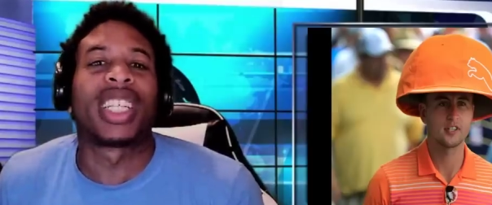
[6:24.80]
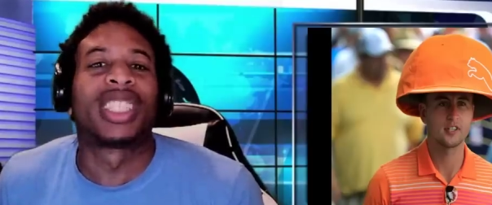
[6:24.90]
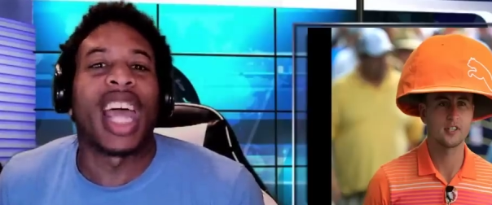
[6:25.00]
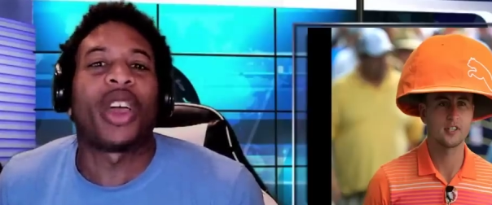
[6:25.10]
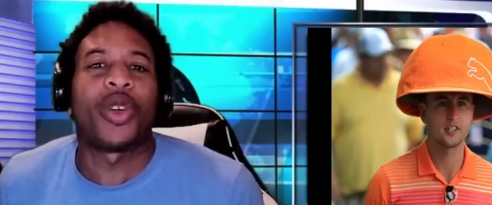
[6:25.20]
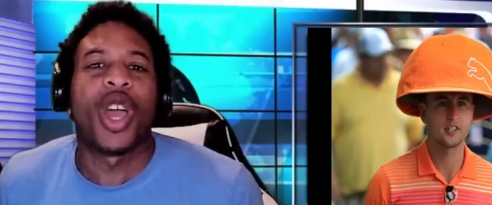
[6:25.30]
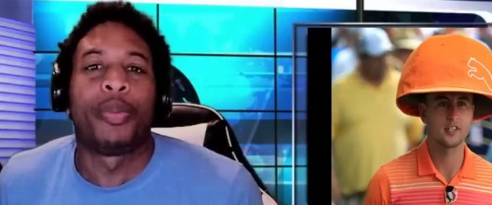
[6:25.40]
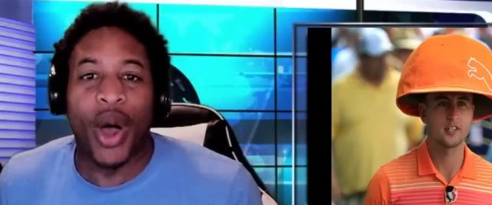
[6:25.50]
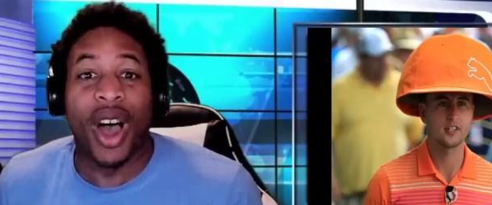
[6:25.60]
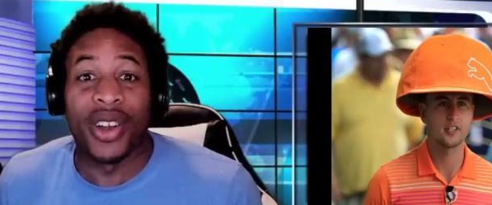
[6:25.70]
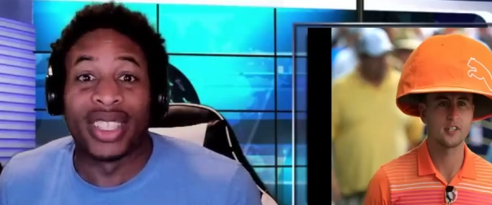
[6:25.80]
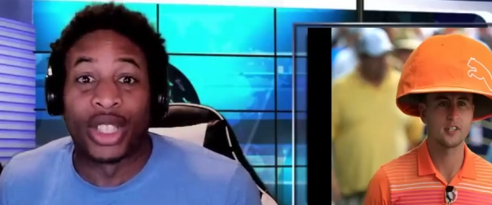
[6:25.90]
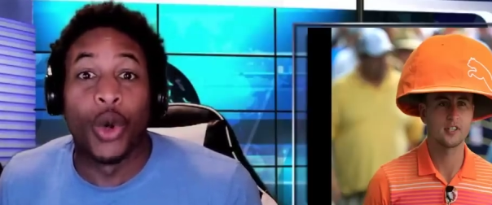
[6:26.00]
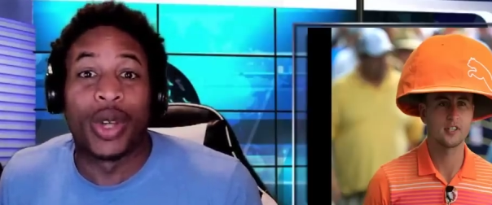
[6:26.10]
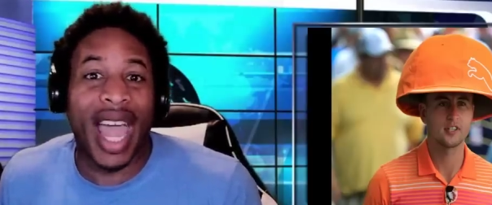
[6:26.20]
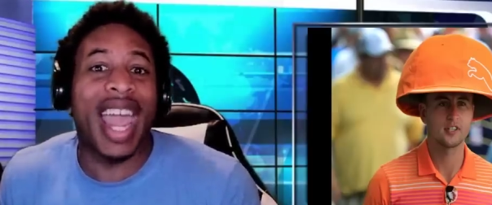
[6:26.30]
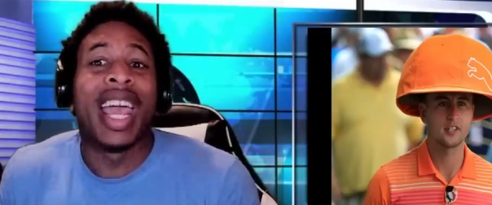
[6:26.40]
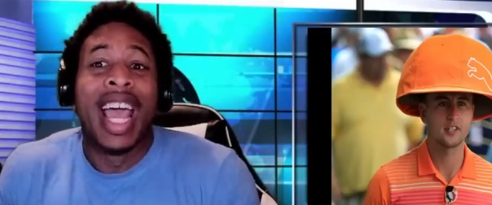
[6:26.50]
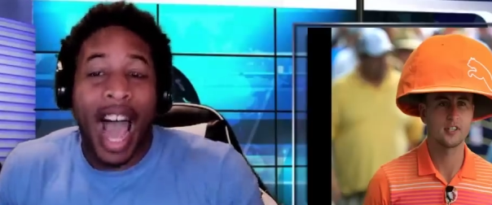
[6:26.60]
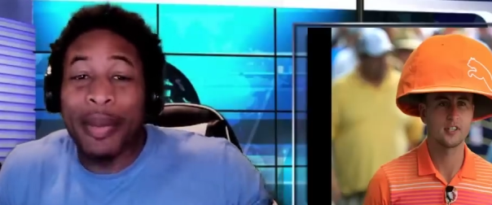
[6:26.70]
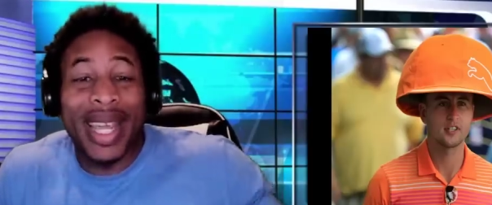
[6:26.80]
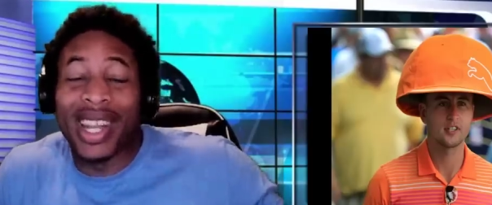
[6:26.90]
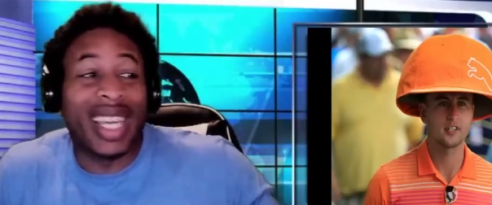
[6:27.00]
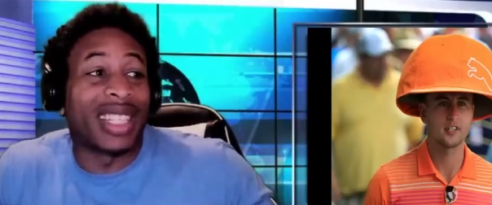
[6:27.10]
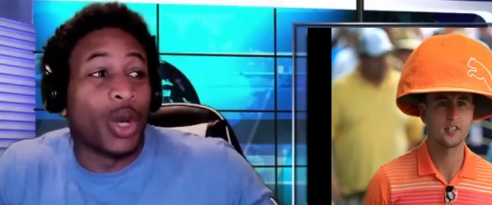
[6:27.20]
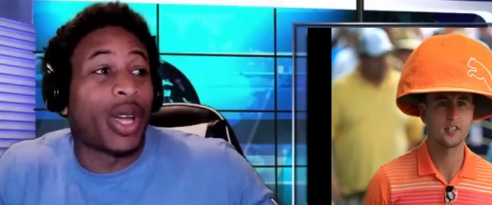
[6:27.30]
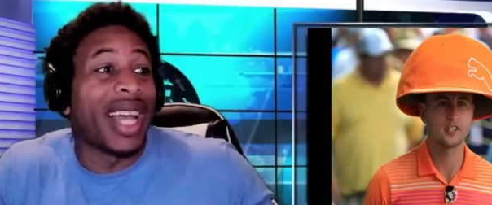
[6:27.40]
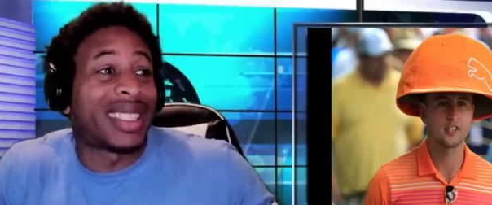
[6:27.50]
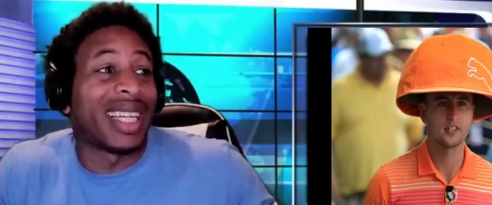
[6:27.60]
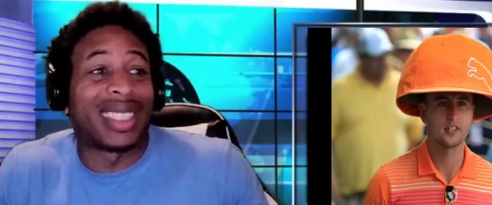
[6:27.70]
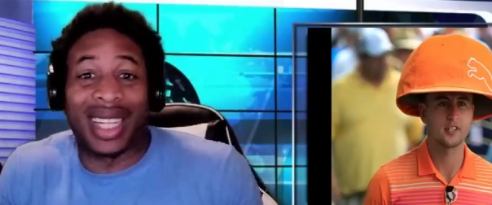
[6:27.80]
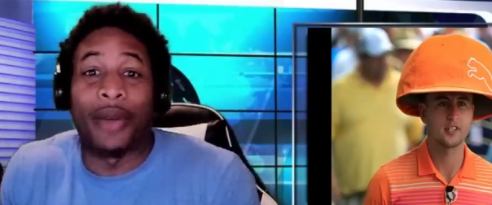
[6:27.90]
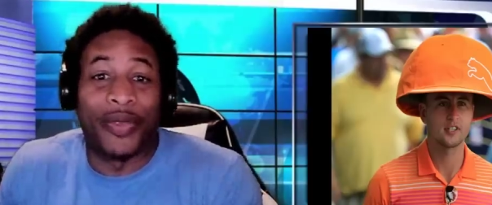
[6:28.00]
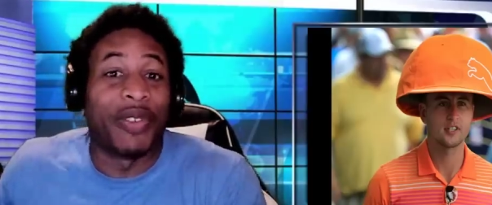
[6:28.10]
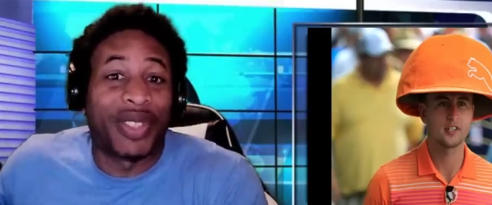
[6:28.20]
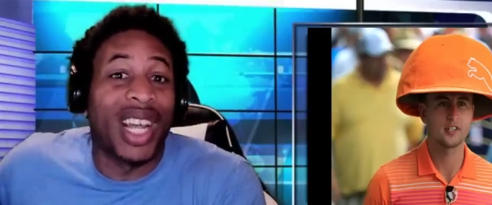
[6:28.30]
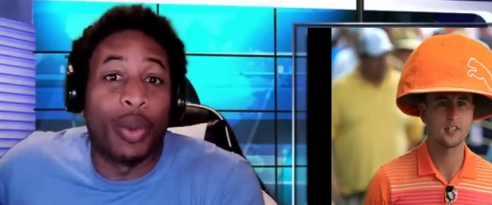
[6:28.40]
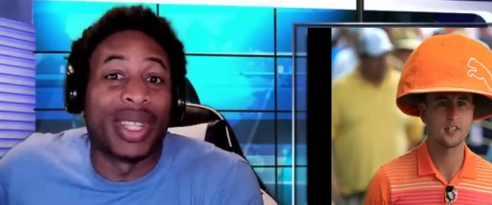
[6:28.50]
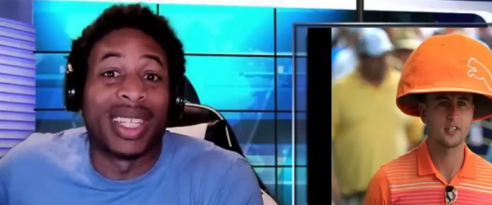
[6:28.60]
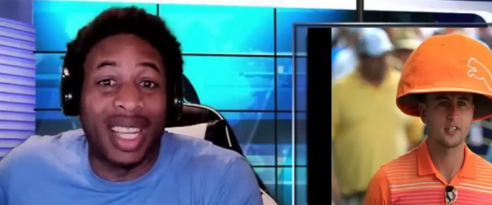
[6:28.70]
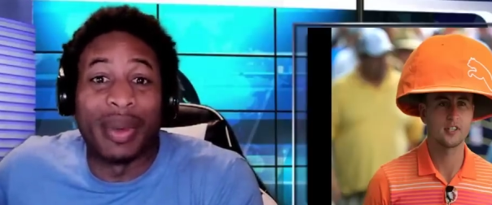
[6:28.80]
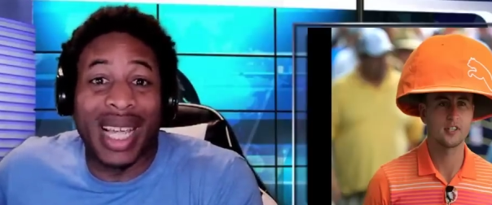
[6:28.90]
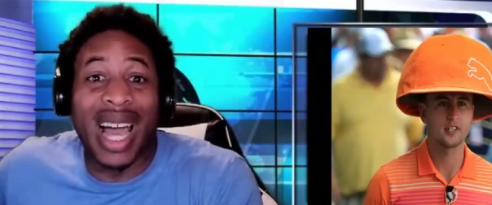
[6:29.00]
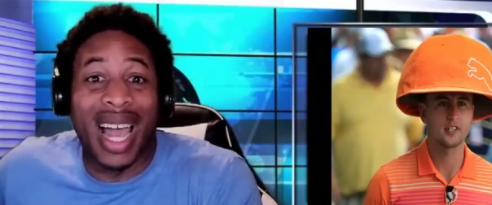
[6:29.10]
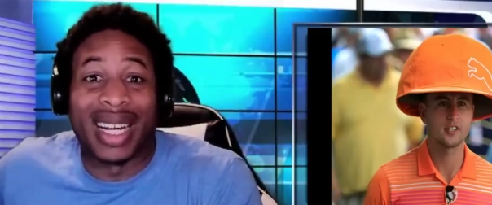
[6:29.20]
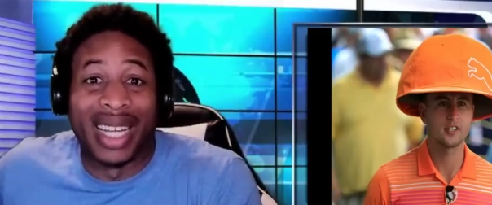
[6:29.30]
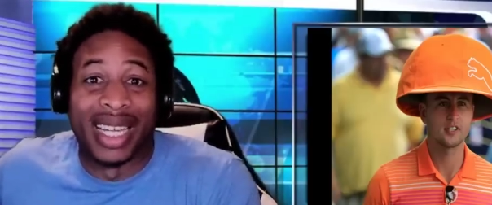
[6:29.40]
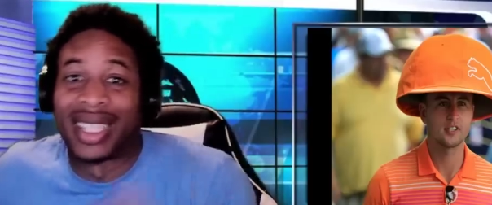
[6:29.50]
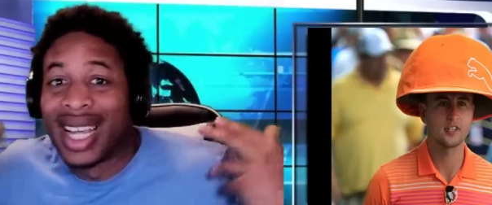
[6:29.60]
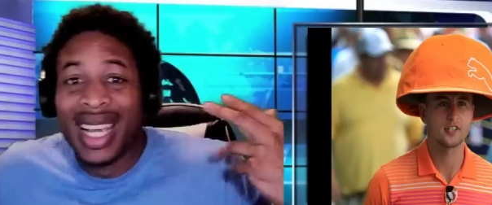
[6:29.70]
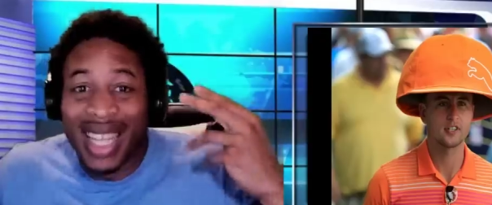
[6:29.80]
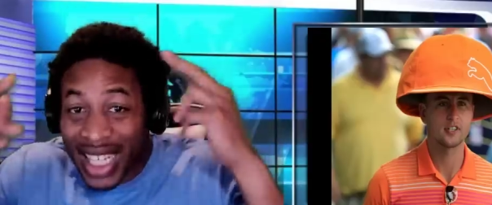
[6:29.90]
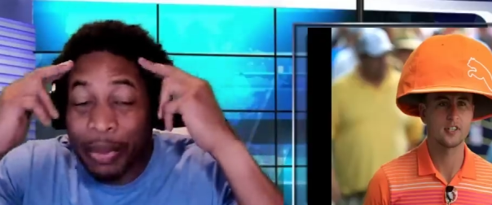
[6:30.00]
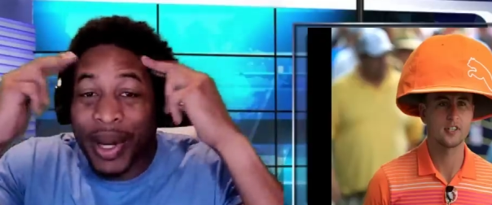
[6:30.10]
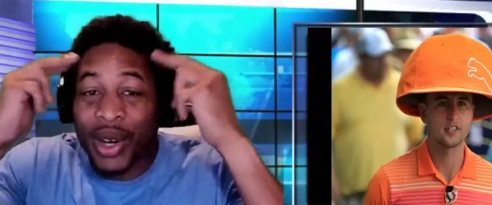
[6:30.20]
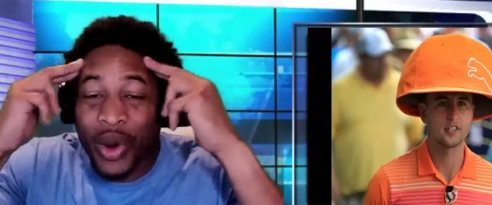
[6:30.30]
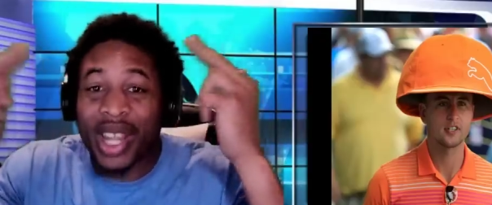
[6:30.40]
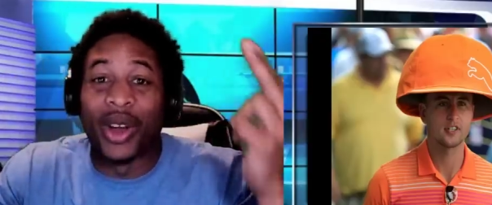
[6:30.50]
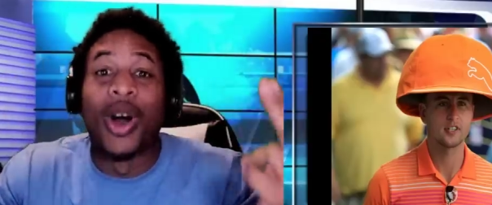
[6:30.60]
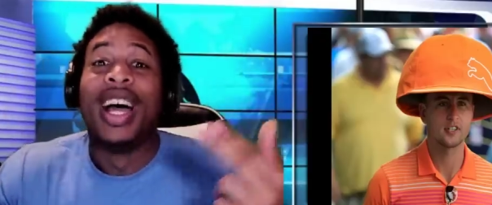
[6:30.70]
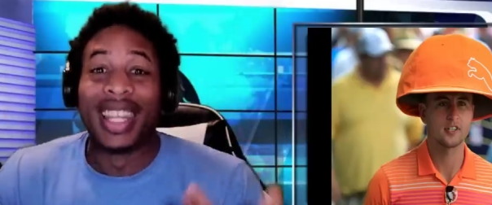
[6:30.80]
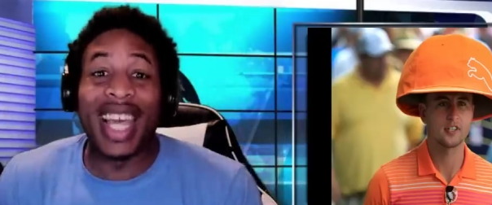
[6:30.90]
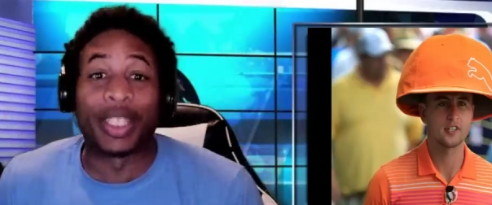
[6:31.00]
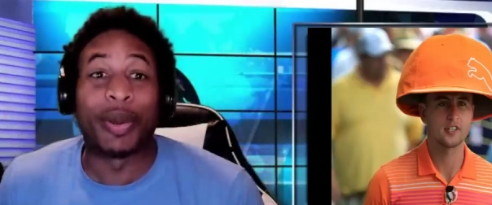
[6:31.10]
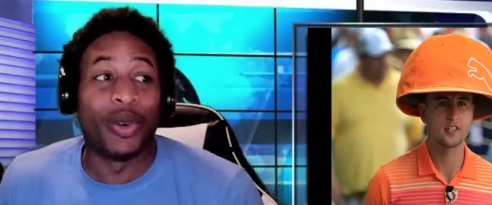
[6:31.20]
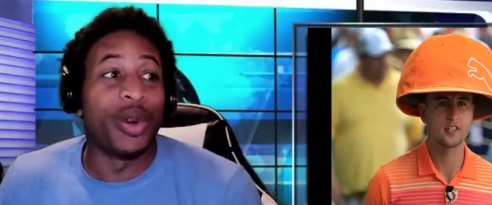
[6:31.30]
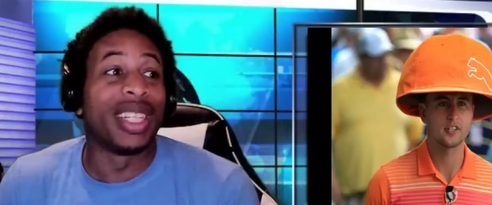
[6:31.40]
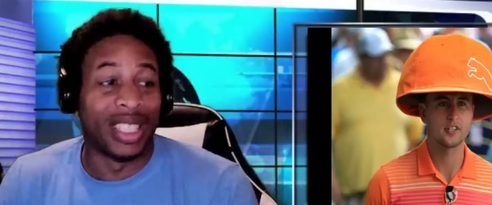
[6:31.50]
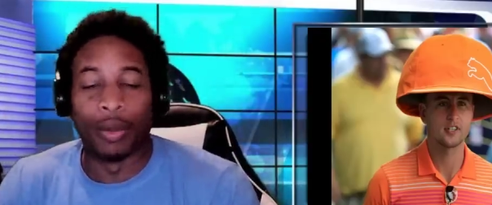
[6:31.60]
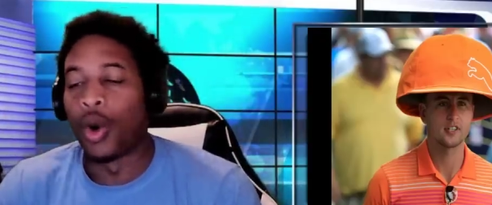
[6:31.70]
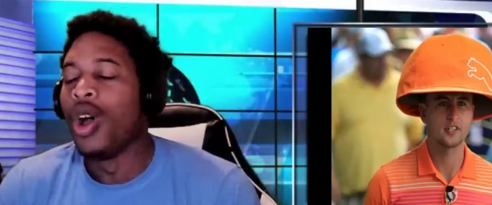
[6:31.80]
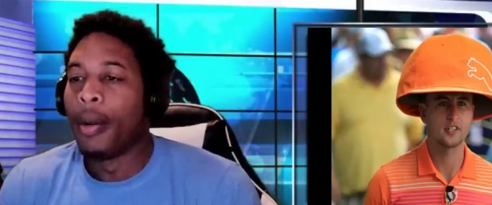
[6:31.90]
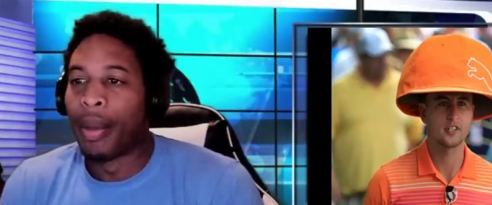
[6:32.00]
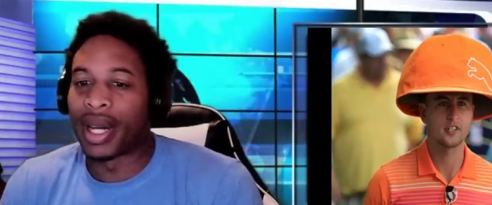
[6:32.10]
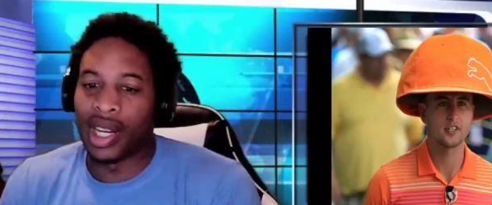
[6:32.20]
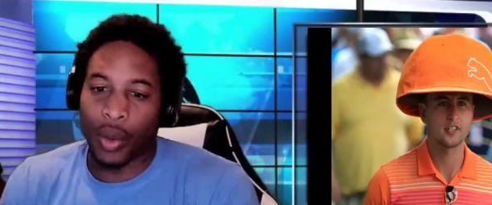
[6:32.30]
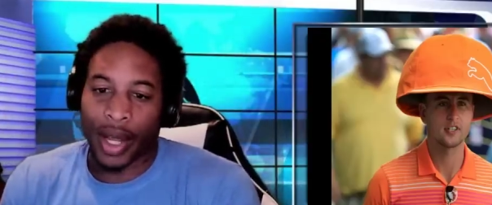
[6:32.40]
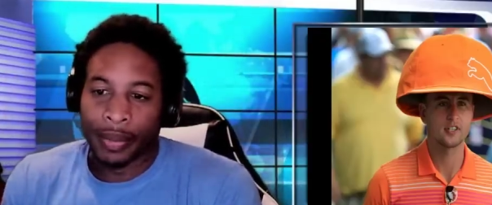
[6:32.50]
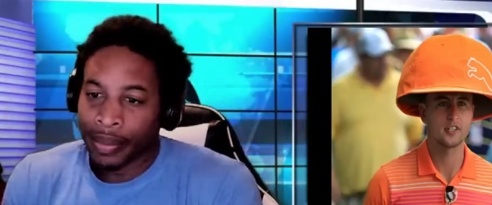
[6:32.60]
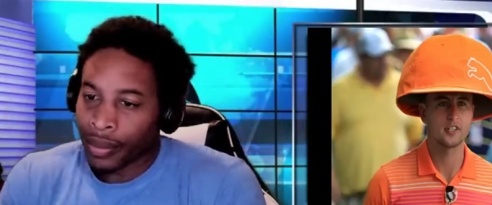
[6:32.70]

Speaker 1: integrity upon us, 2K. I mean, look at 2K16, 15 with the demigod glitch. Let's be real. Let's be reasonable. But anyway,